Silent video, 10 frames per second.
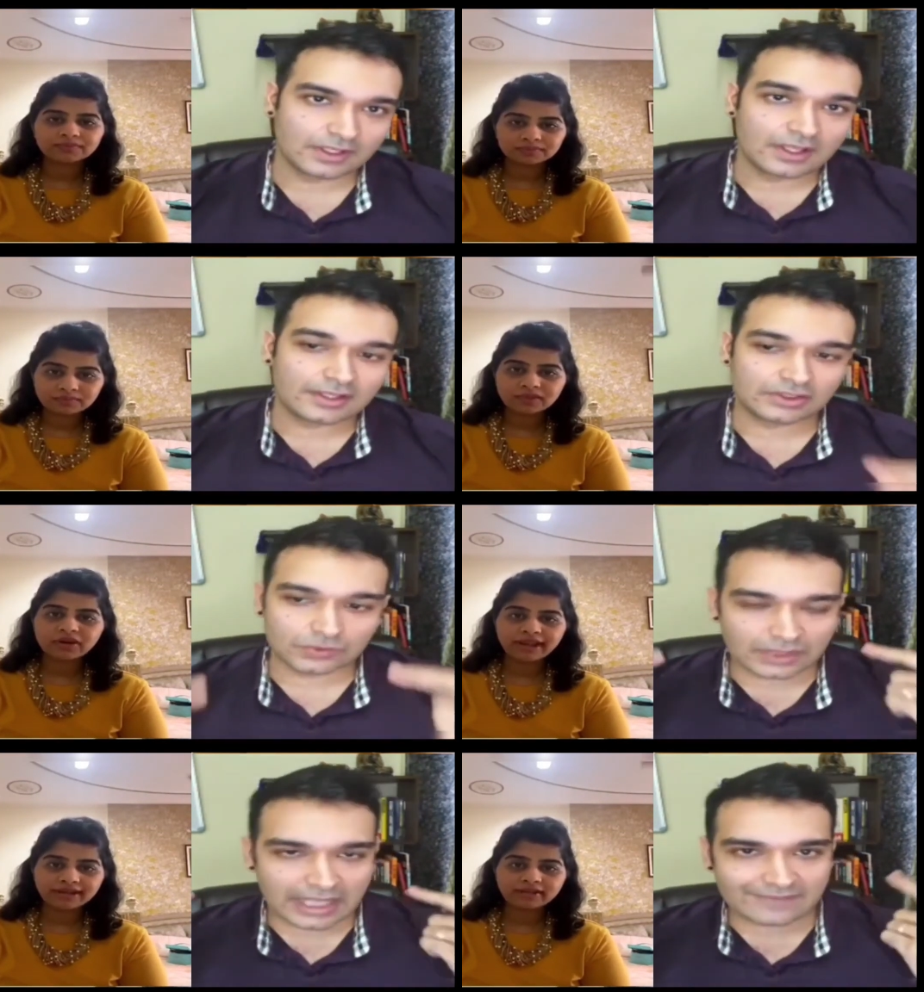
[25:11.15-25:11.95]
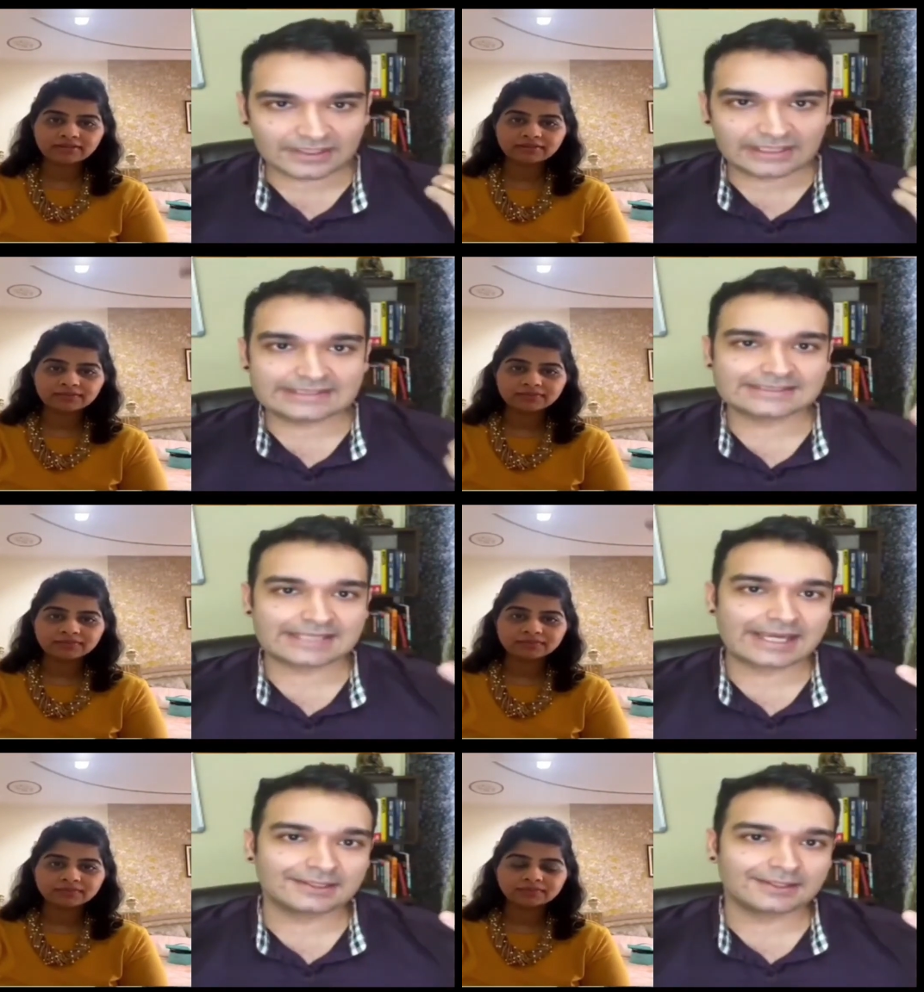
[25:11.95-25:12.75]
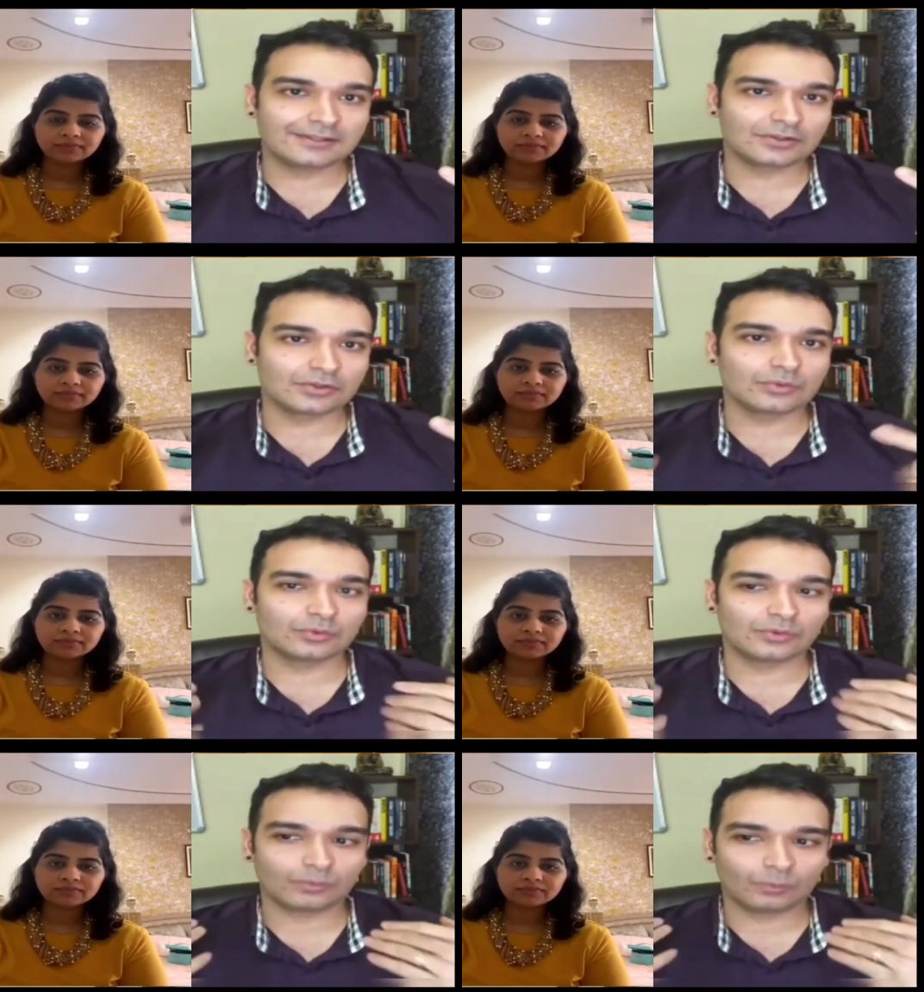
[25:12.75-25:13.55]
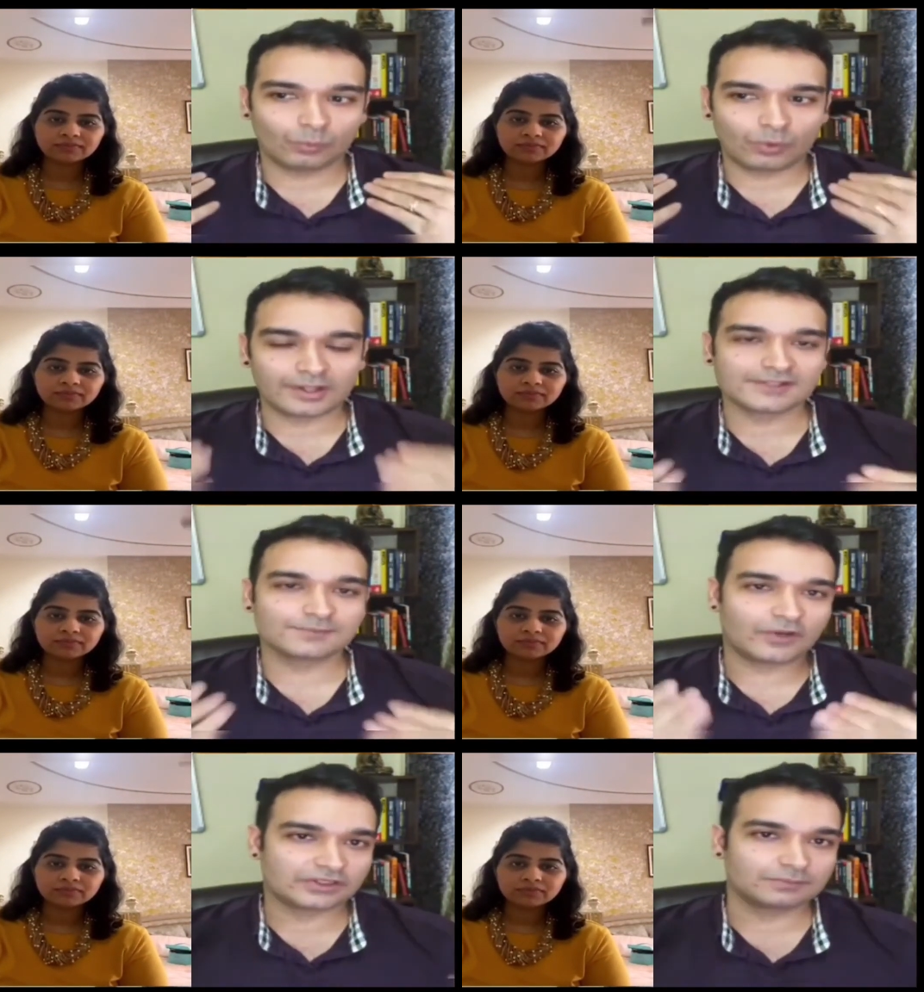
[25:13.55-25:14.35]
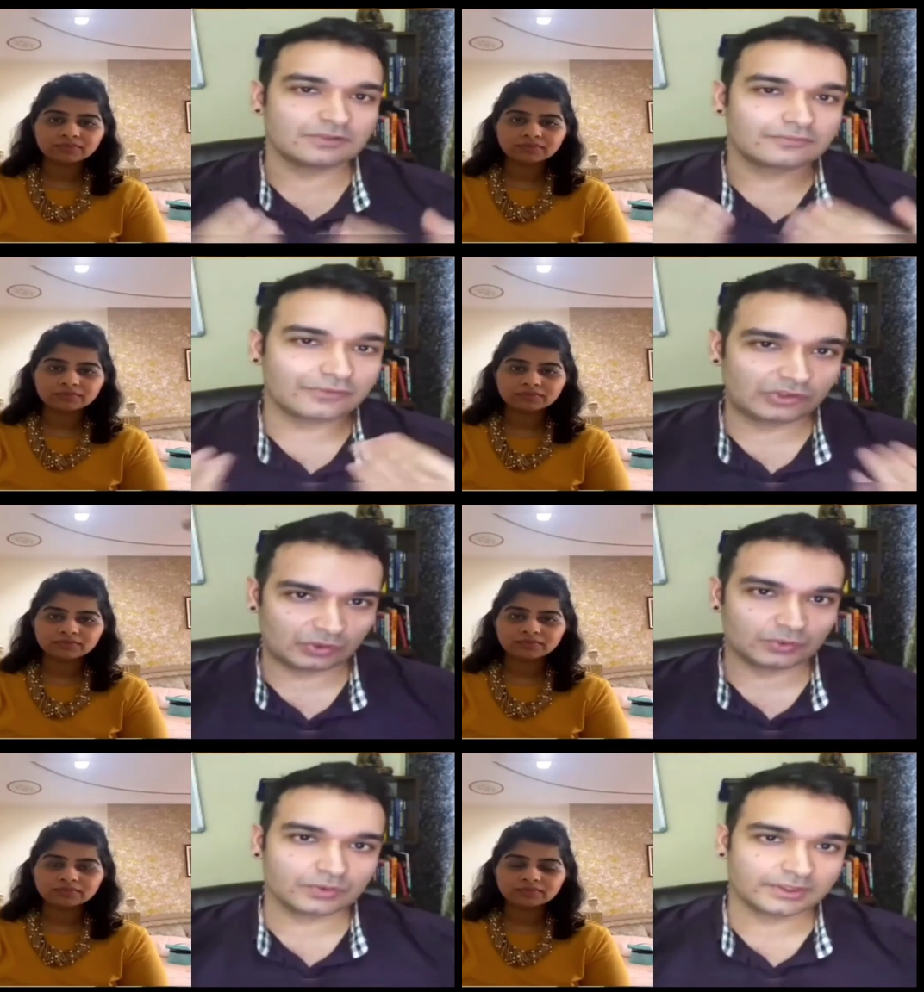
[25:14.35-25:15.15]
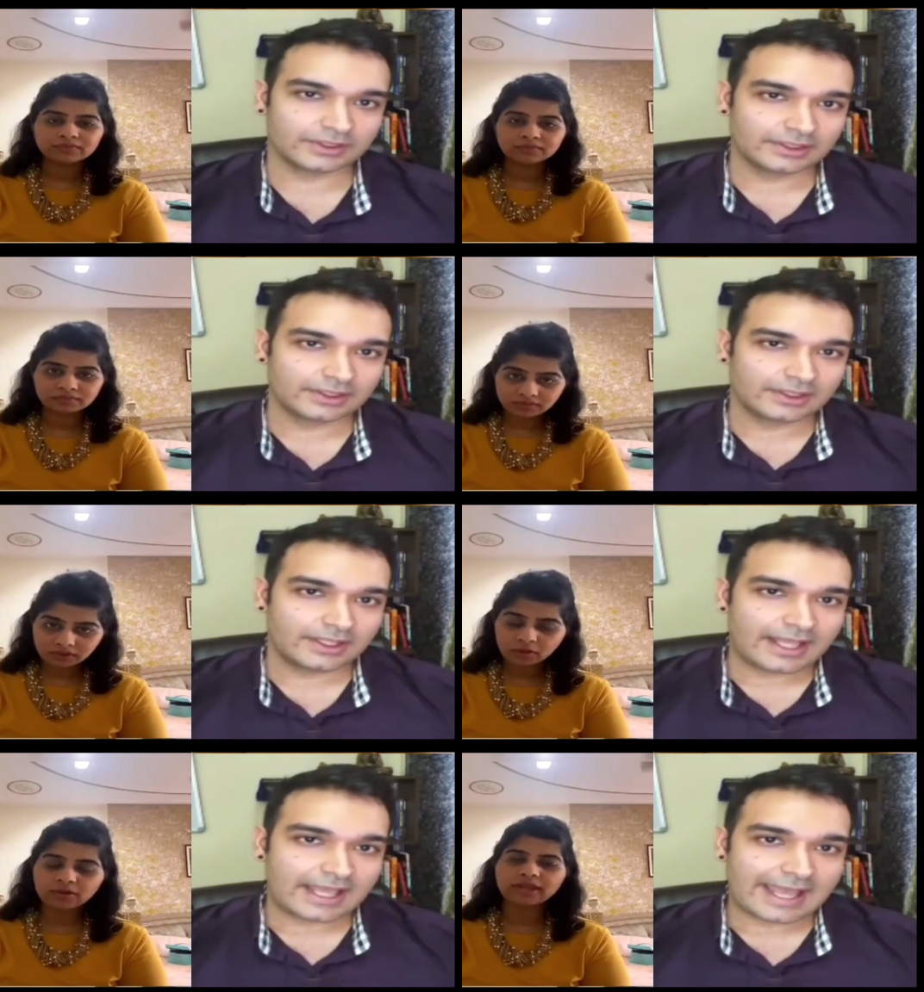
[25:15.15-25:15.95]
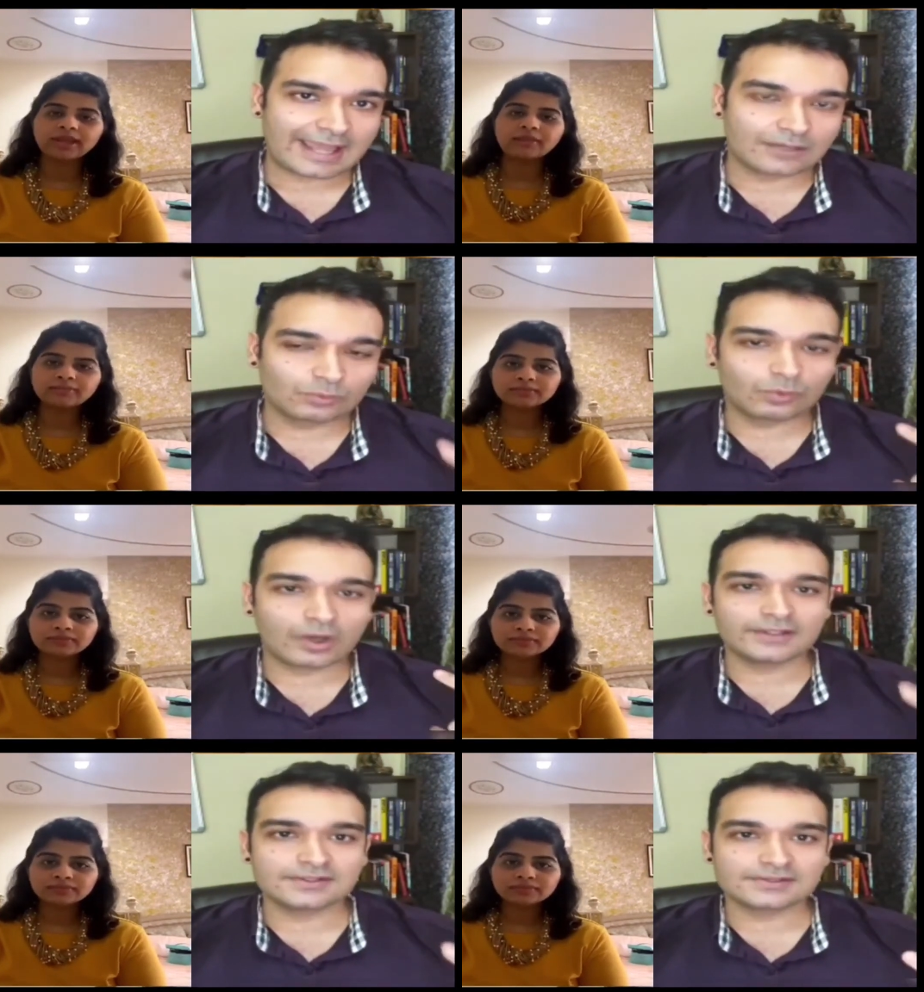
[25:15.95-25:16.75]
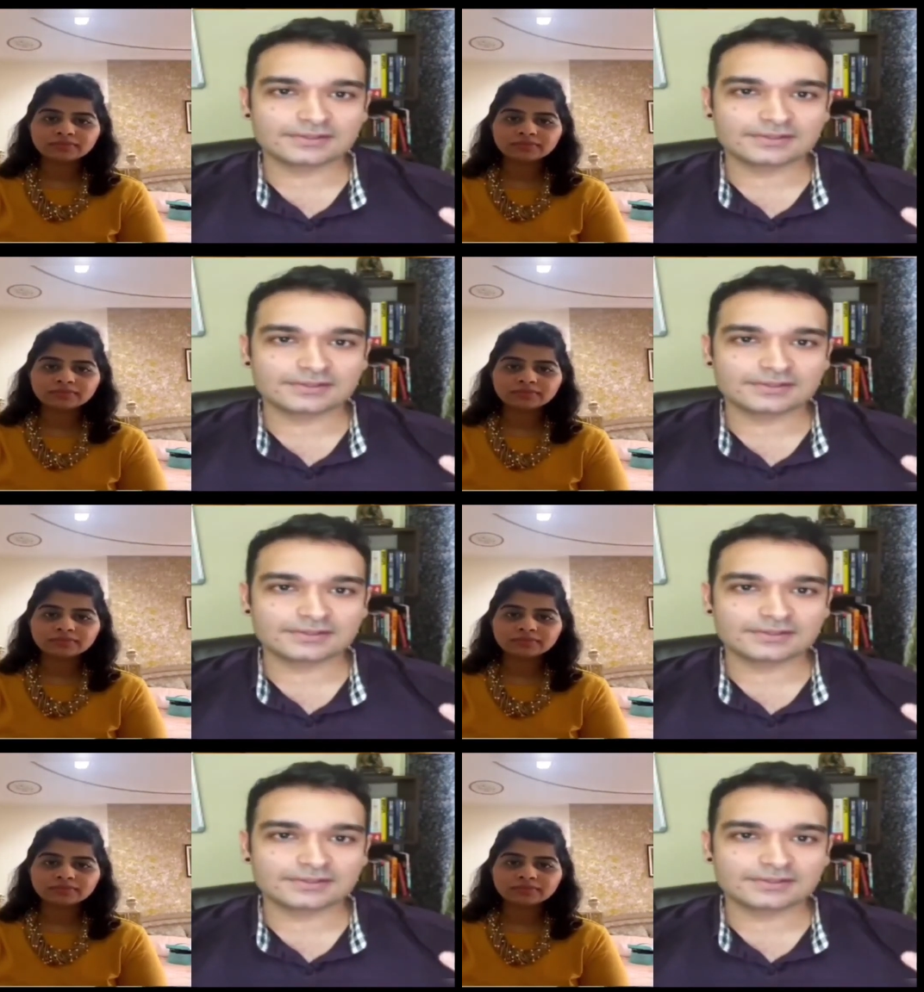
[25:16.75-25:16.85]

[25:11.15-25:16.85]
Speaker 1: you will have an insight into what is possible for you. Okay. And once